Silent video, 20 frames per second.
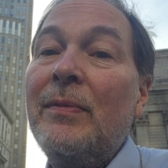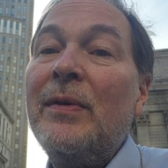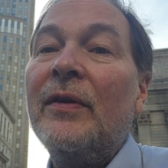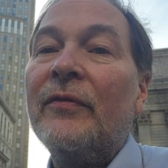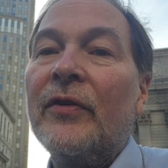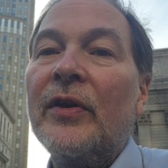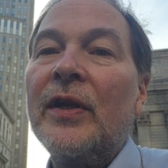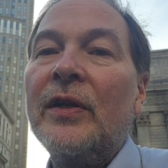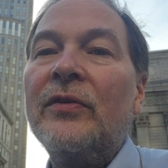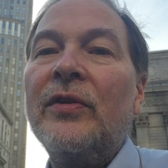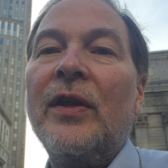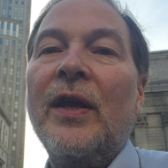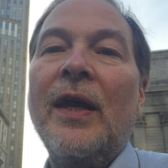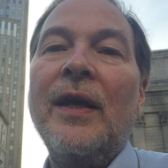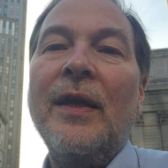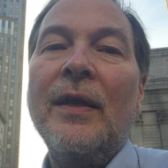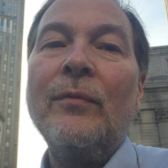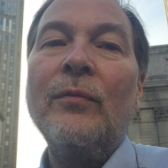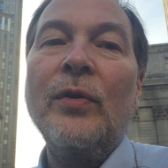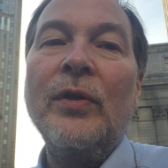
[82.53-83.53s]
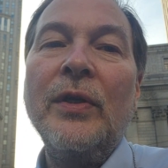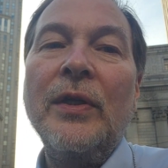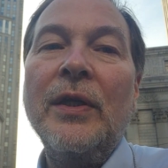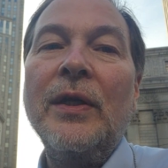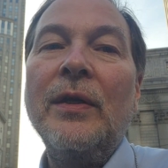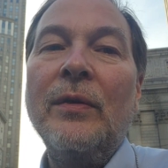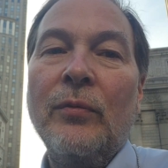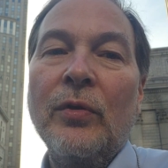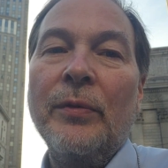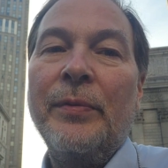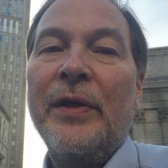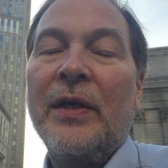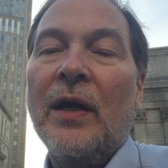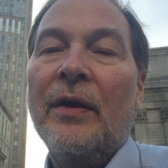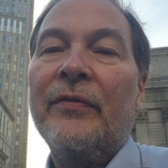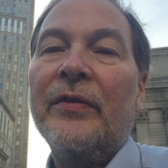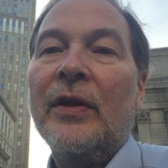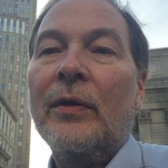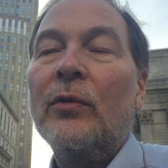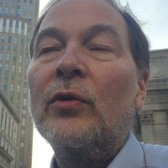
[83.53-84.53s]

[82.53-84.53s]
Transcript: be a verdict today, and we will be covering it.